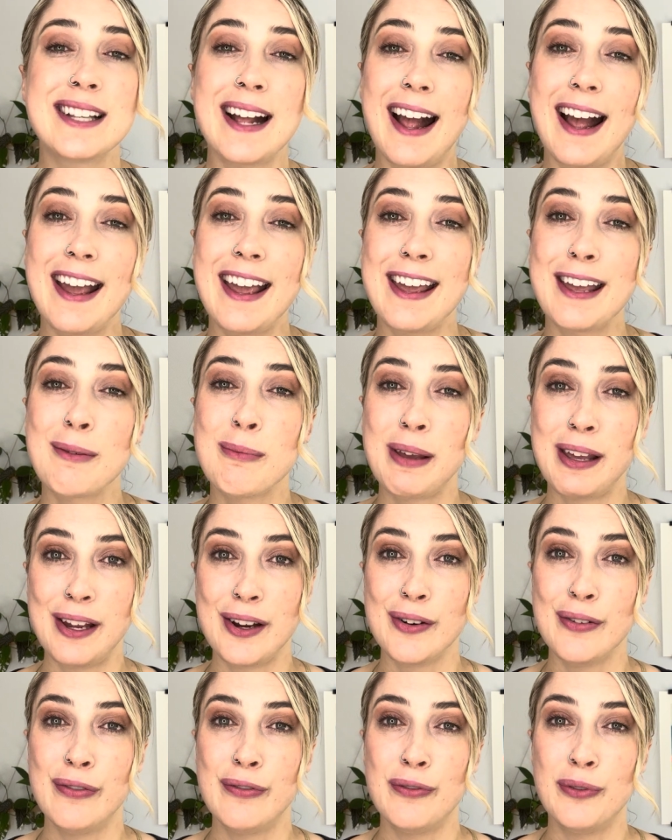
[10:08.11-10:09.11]
I am
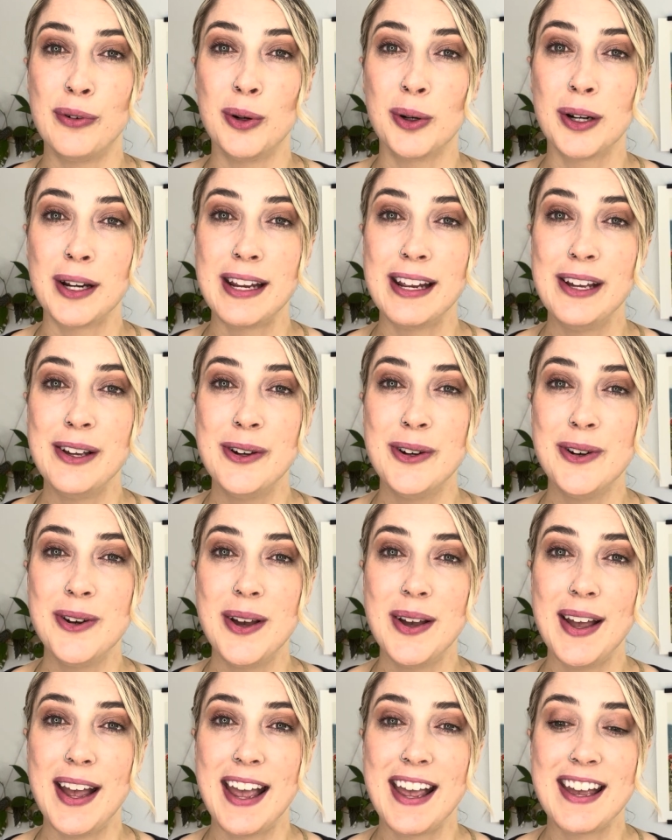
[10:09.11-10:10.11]
here for you,
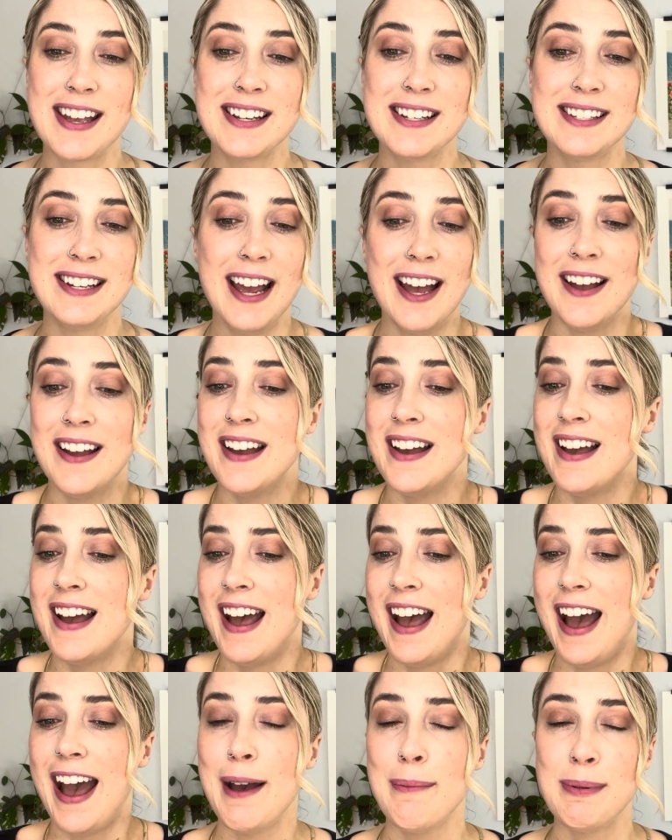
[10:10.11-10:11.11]
and yeah,
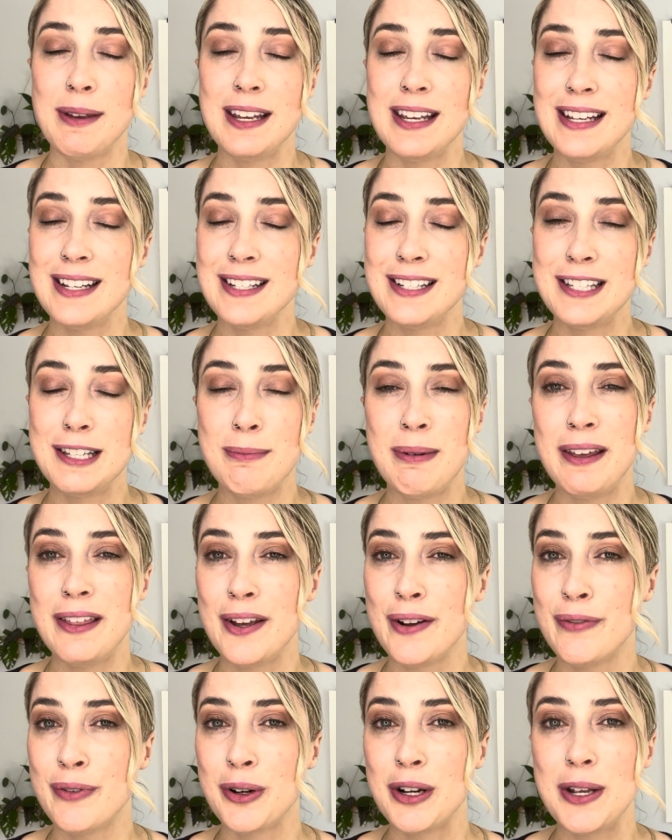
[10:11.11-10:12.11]
happy to be there
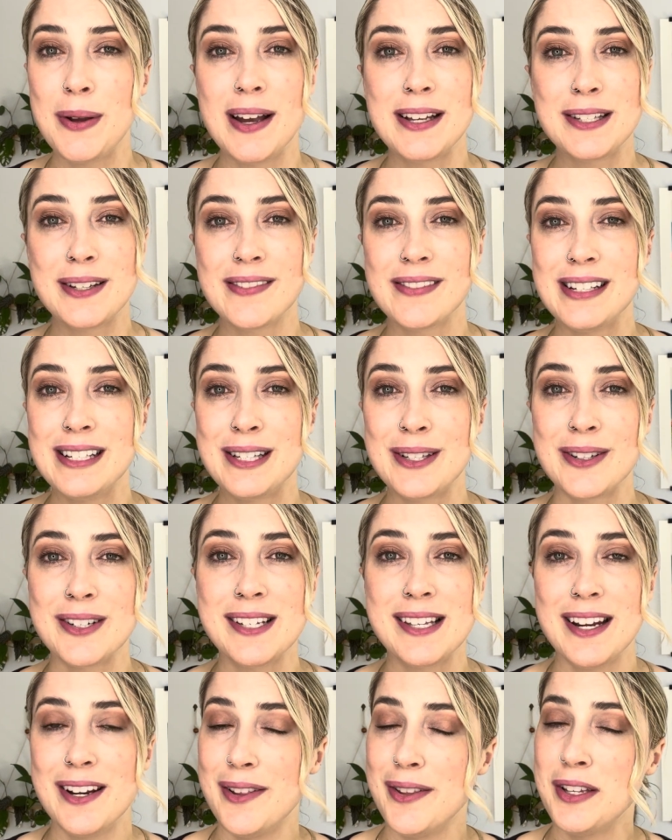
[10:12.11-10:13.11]
for you as a resource.
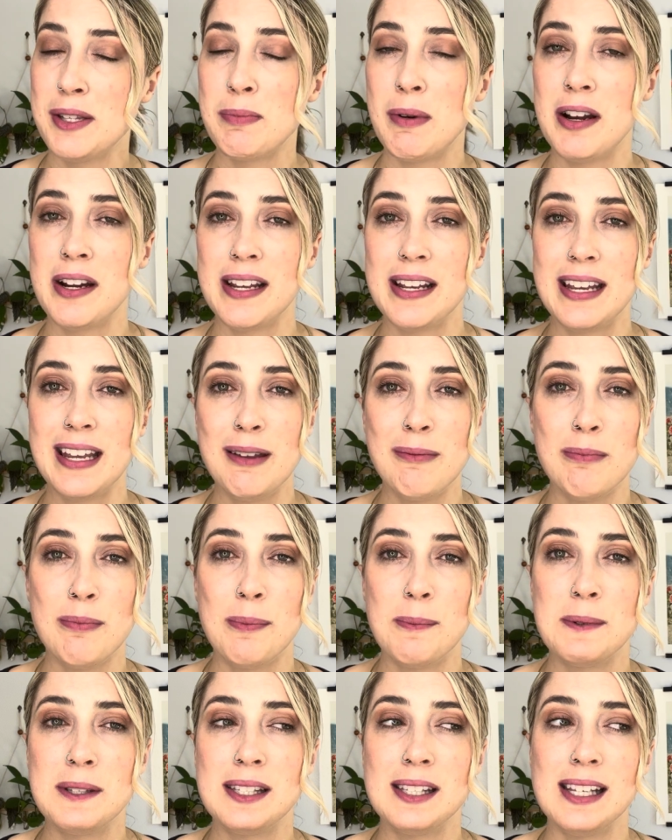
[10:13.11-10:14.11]
I know this market can
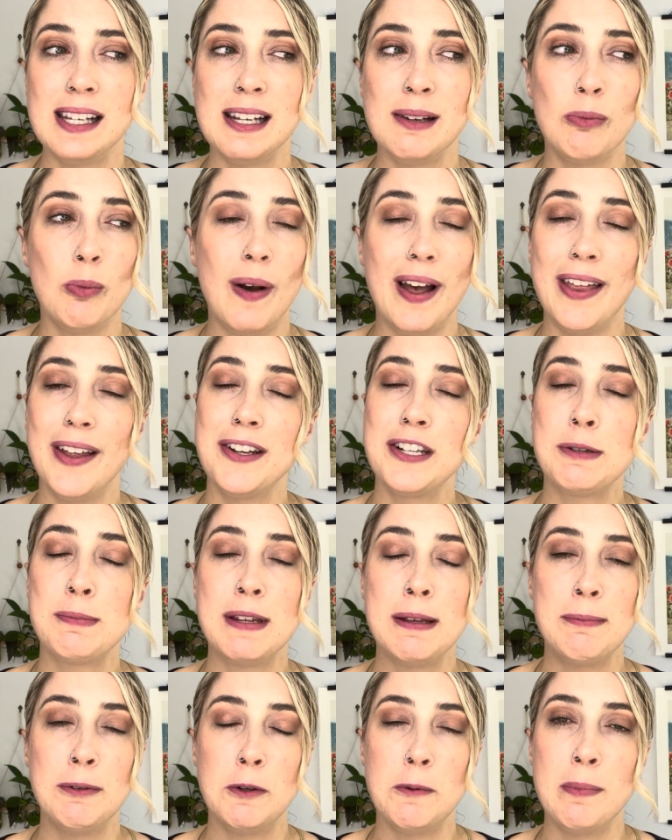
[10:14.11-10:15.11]
seem wild to
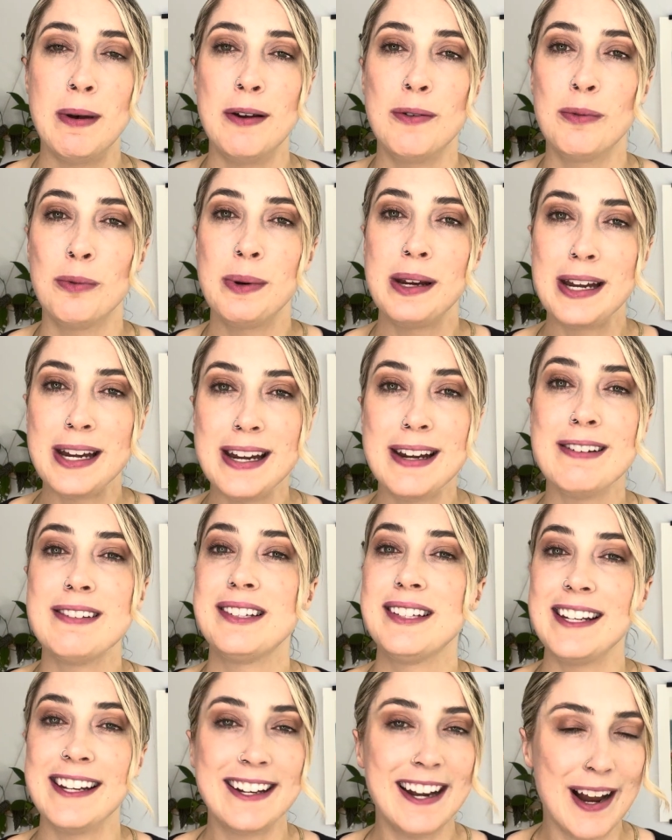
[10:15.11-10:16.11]
people, but we
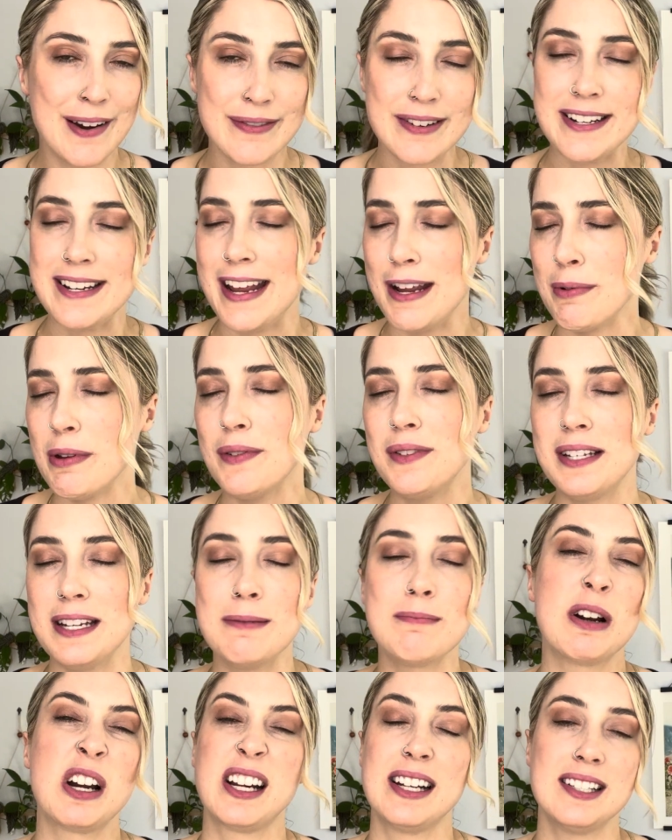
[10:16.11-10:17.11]
see it every day. We've seen
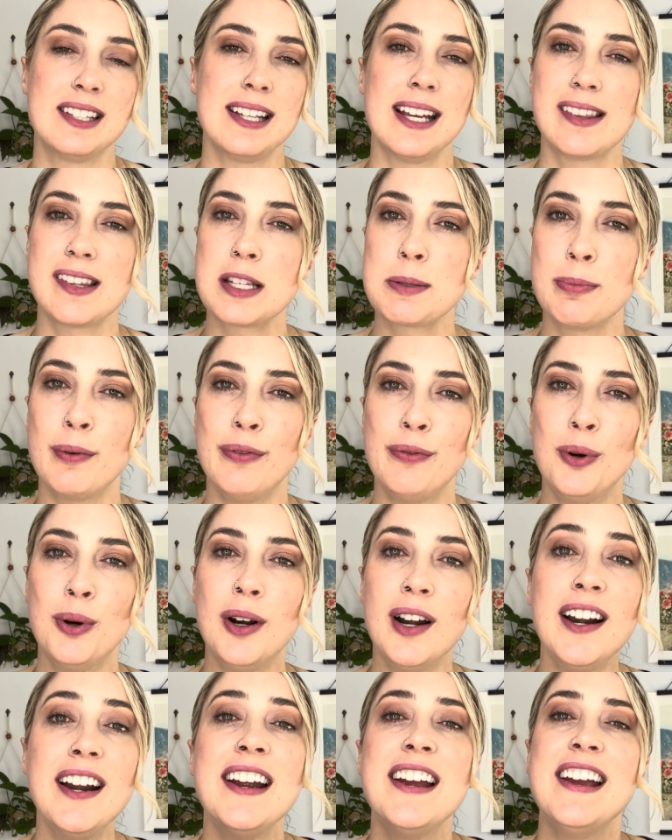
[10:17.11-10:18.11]
markets like this
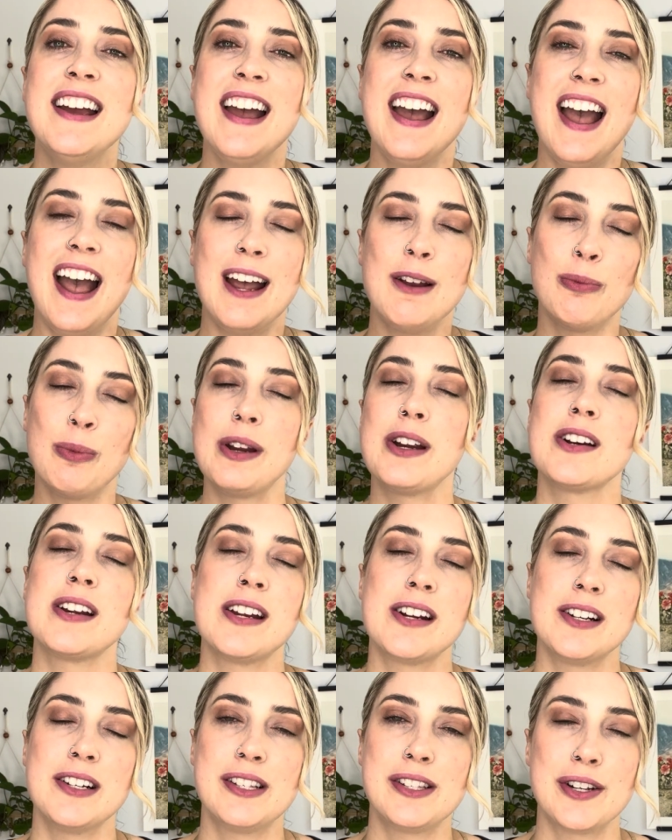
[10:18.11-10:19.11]
before, and we are
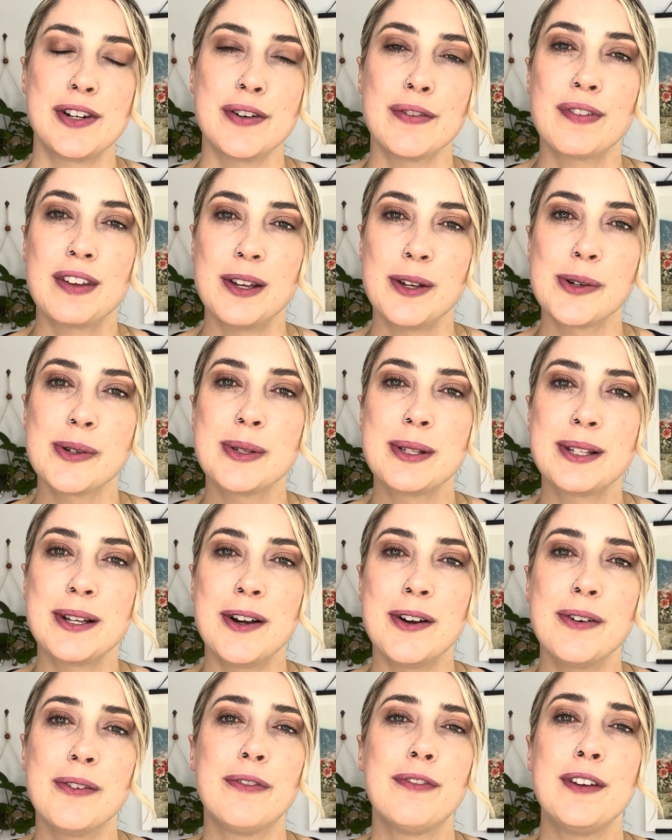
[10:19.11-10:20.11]
here to serve you.
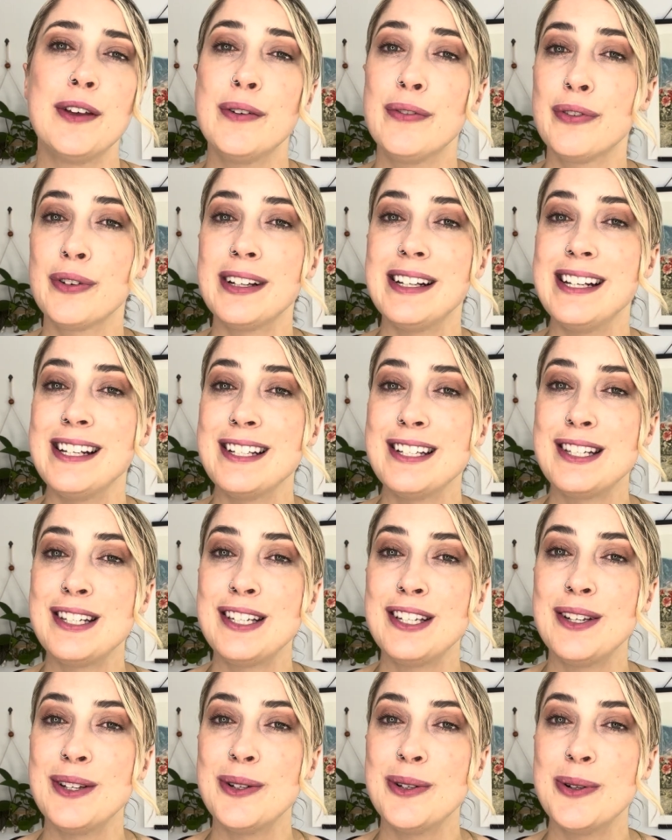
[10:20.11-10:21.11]
So feel free
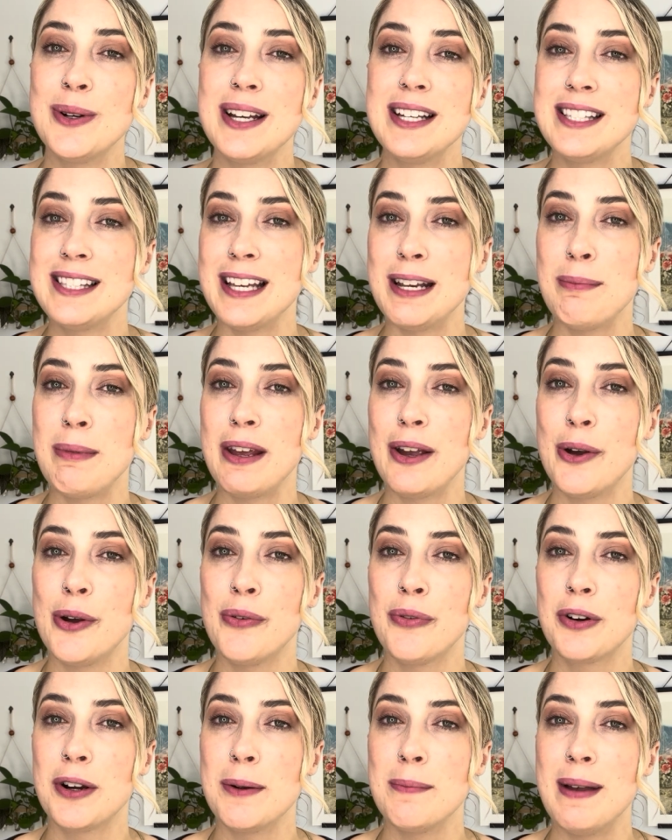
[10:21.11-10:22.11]
to send me
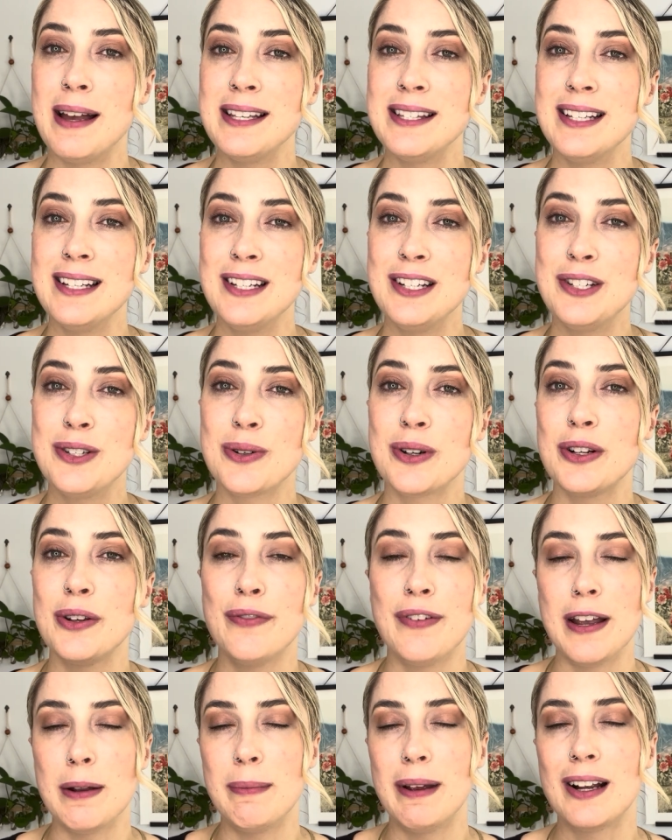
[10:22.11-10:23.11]
over a message, or you'll
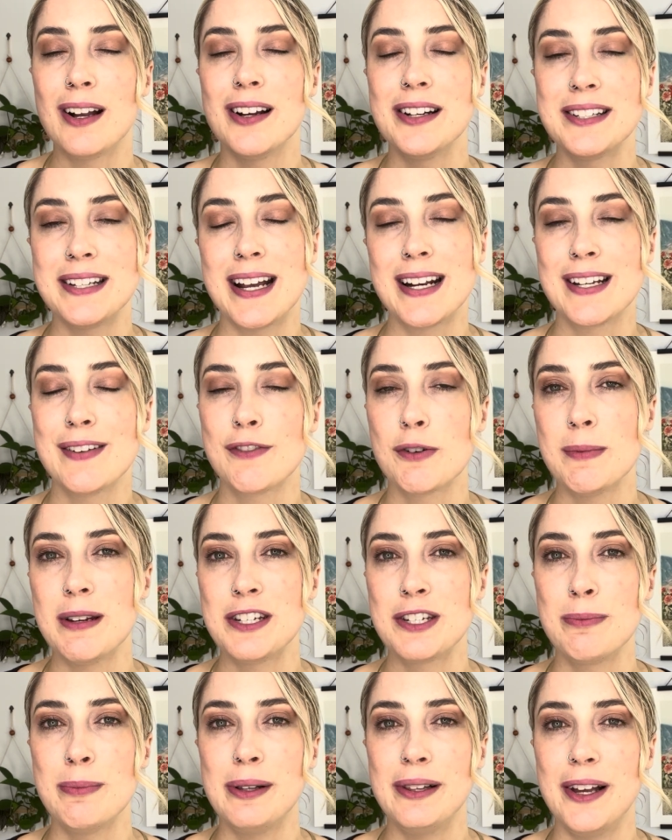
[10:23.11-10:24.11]
find my contact
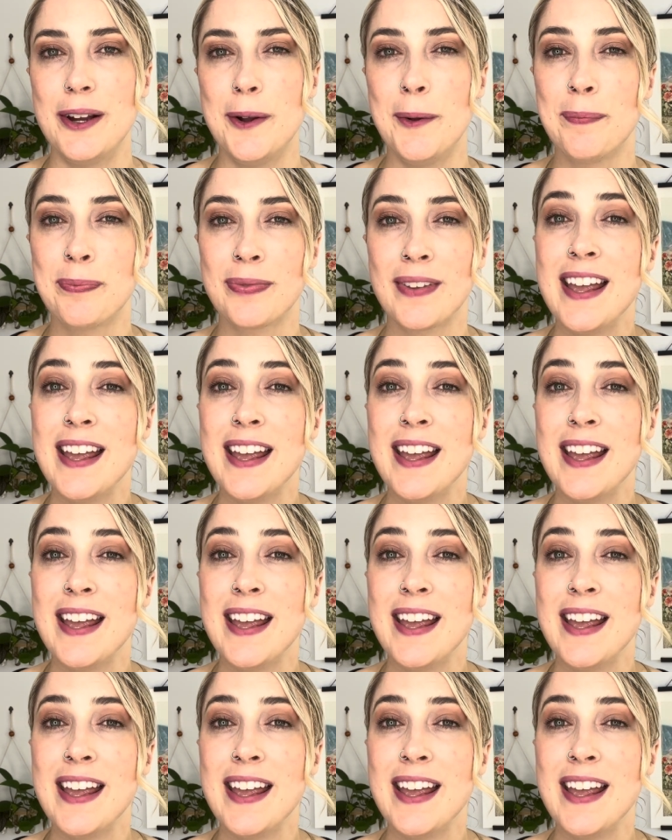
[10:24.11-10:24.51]
information below.